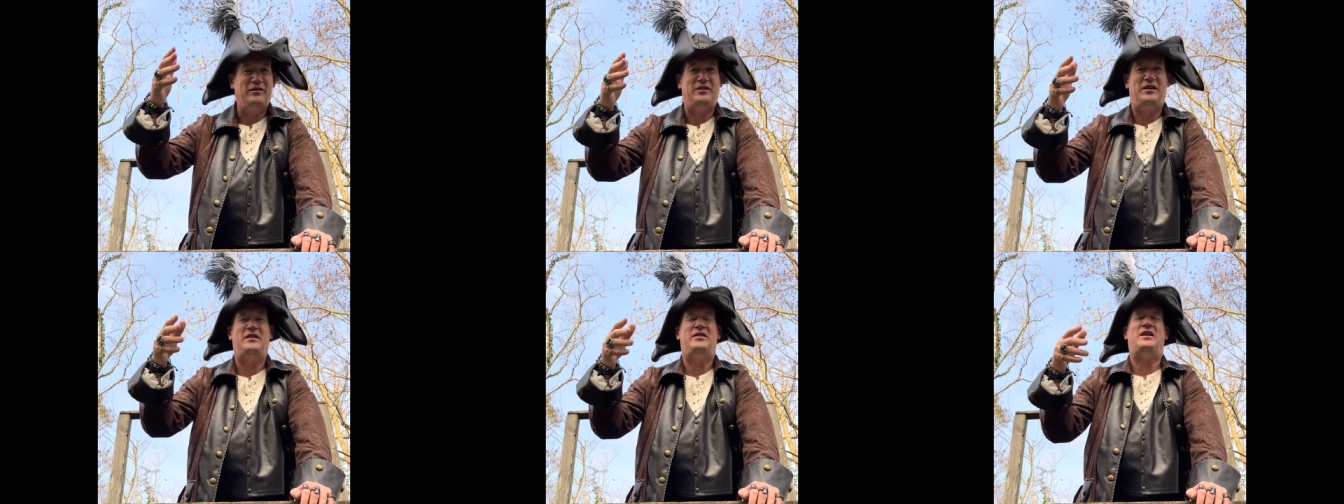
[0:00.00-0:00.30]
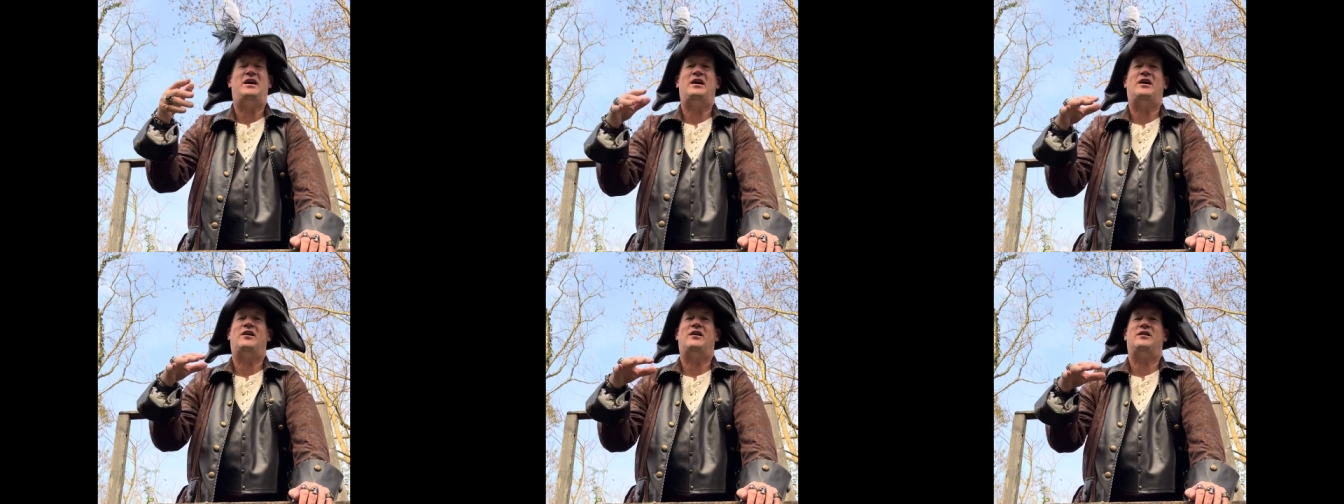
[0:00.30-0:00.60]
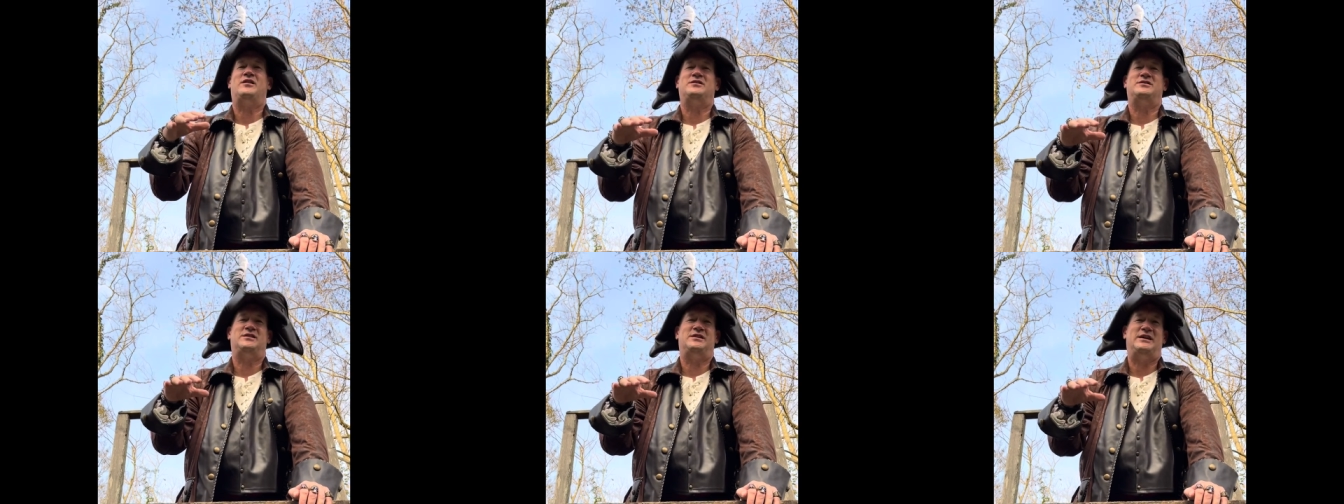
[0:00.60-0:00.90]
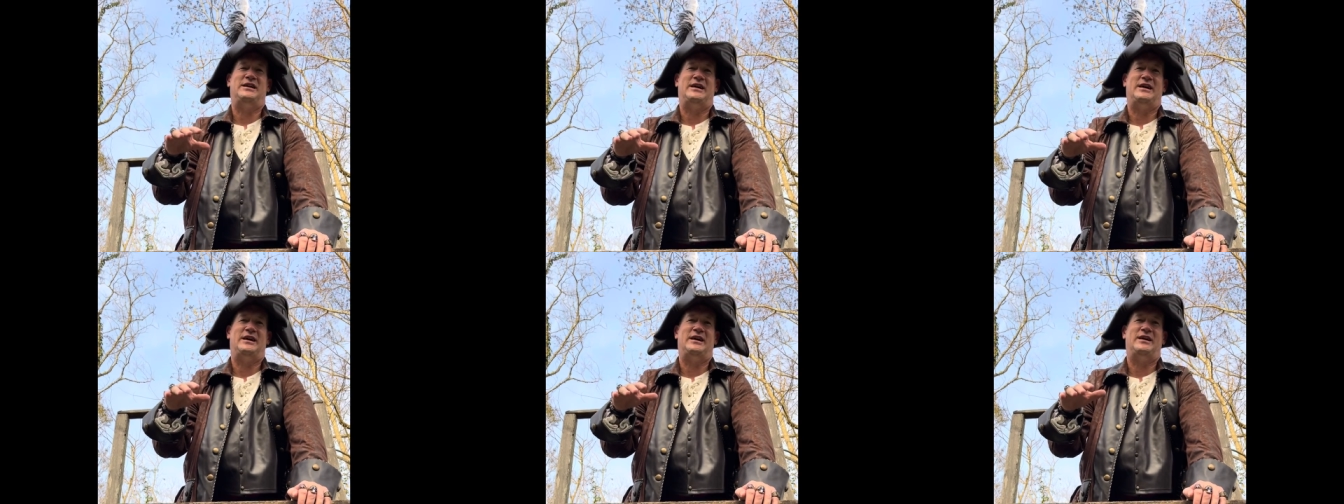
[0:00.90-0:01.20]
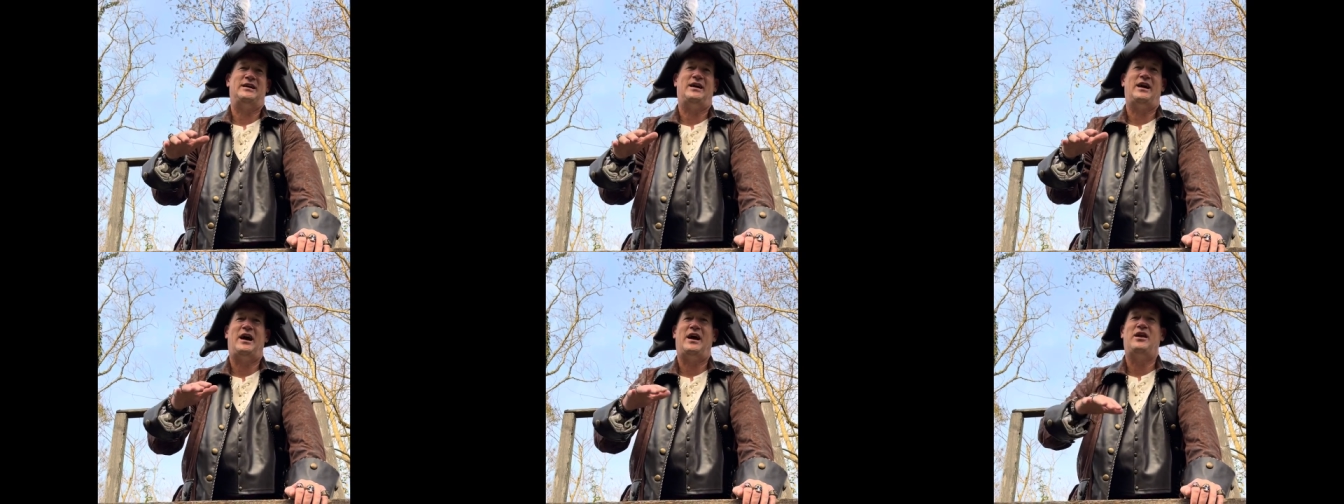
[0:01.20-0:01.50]
than they are
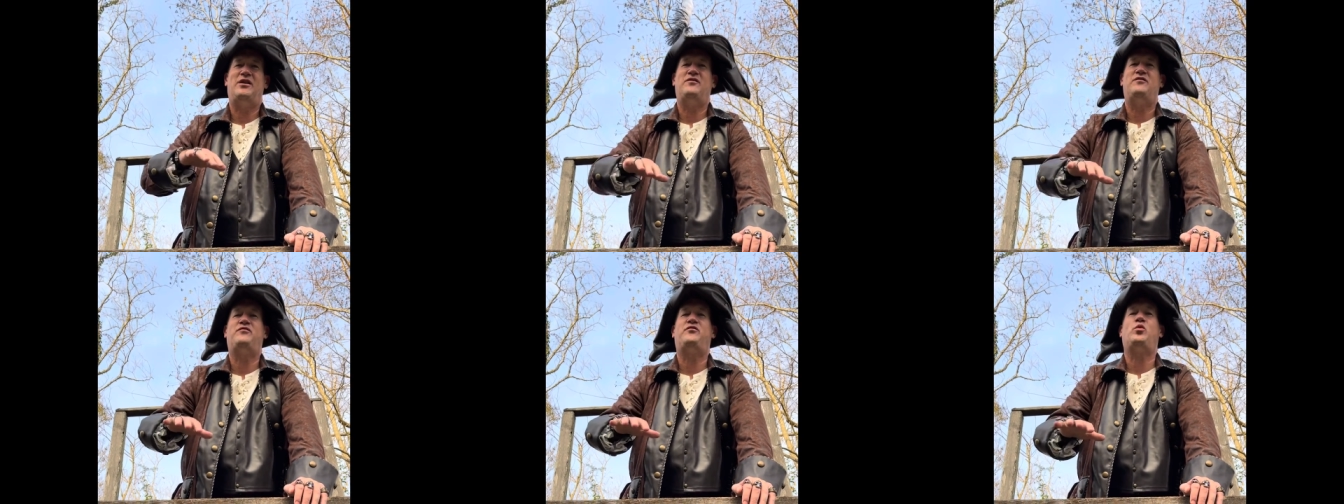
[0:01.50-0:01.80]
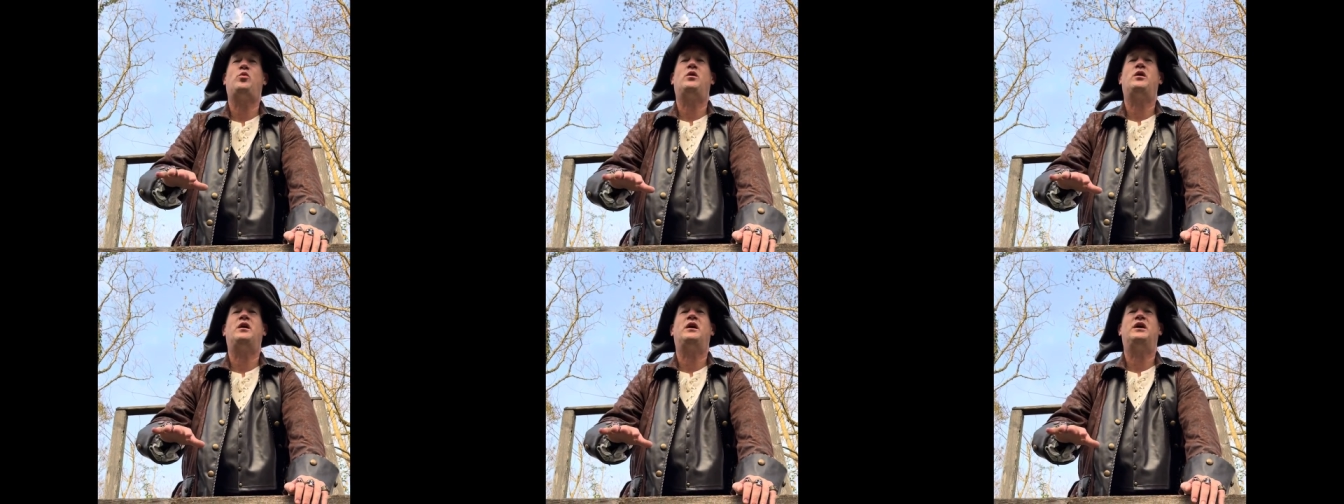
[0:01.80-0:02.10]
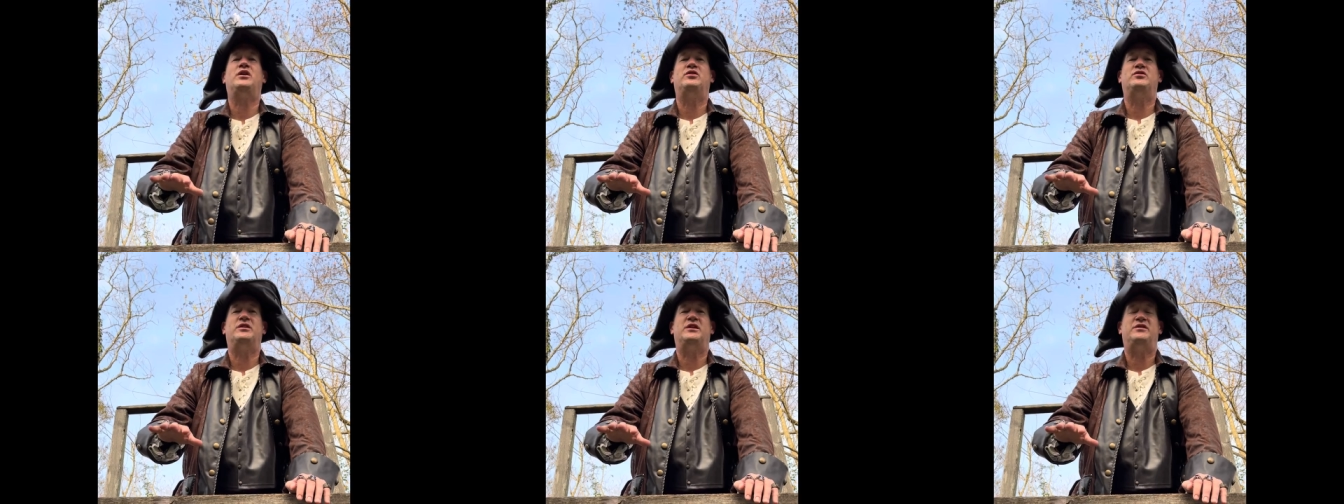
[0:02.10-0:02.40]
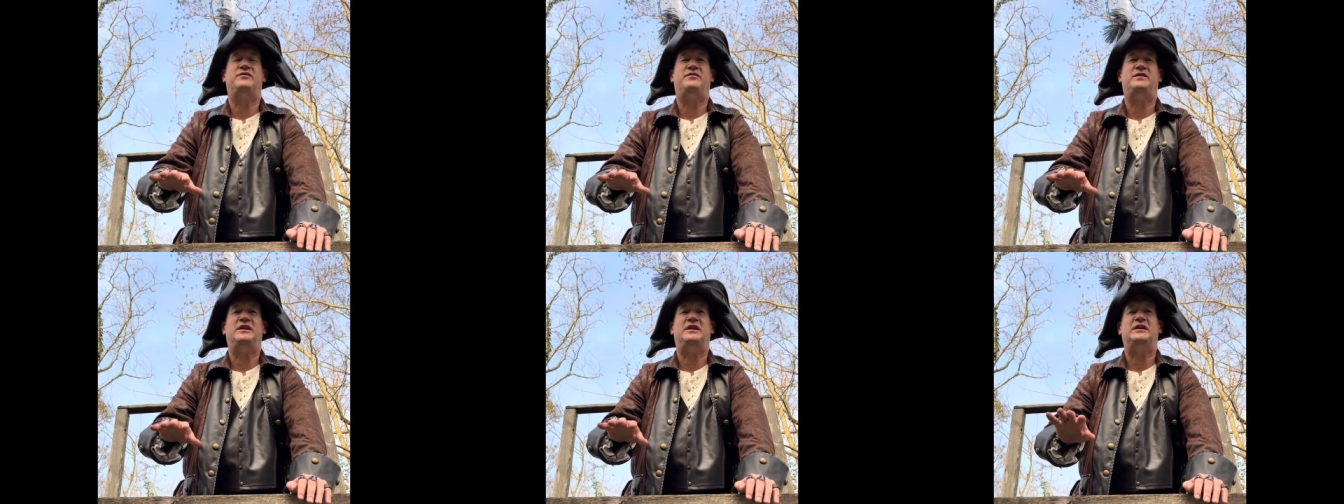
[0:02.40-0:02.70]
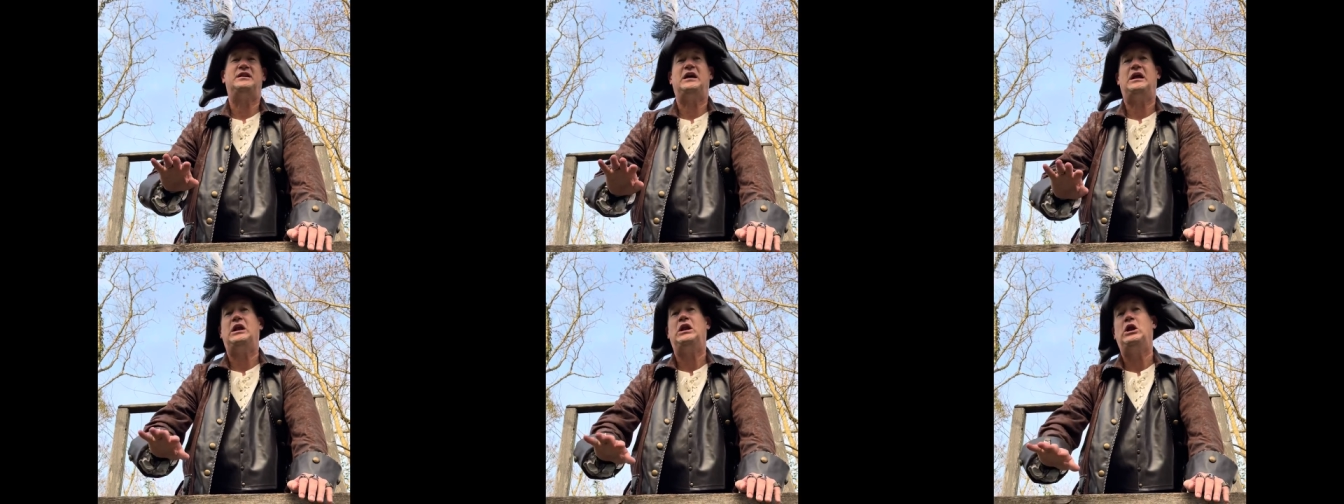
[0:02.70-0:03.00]
today and 400 feet